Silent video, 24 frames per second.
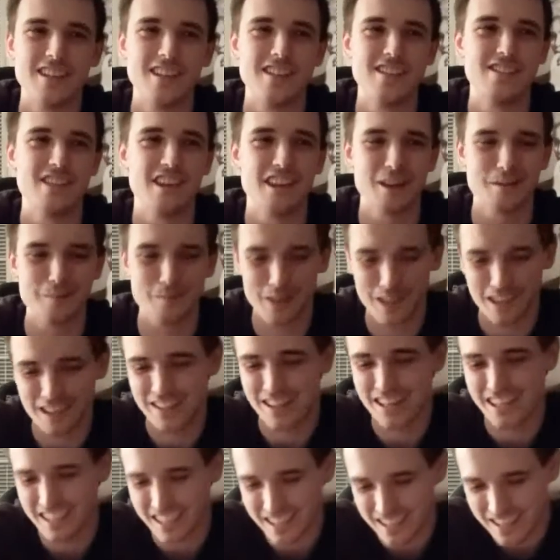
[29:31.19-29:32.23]
as
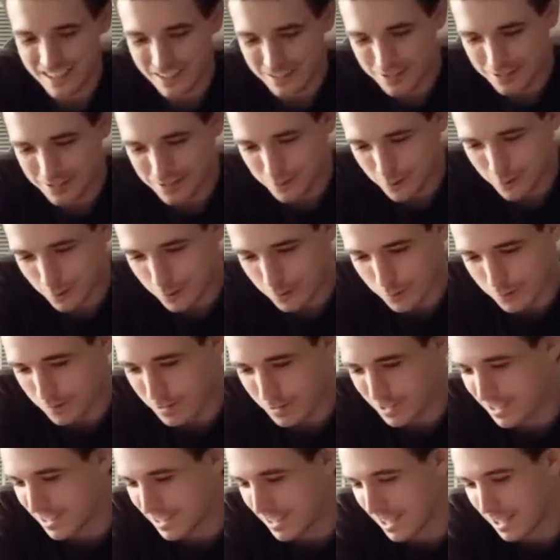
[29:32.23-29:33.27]
Ant-Man. Like, he's so
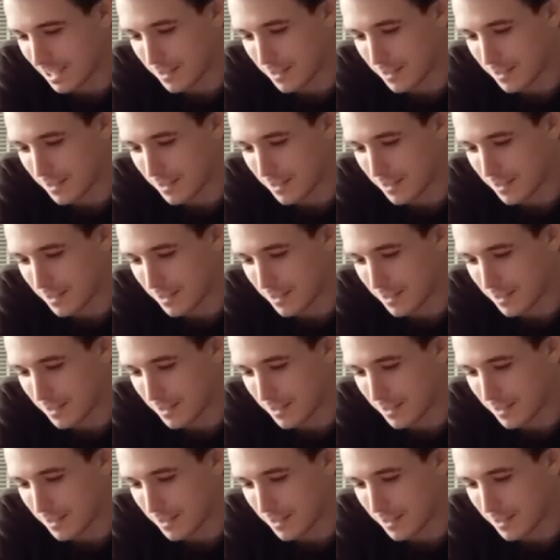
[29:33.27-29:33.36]
funny.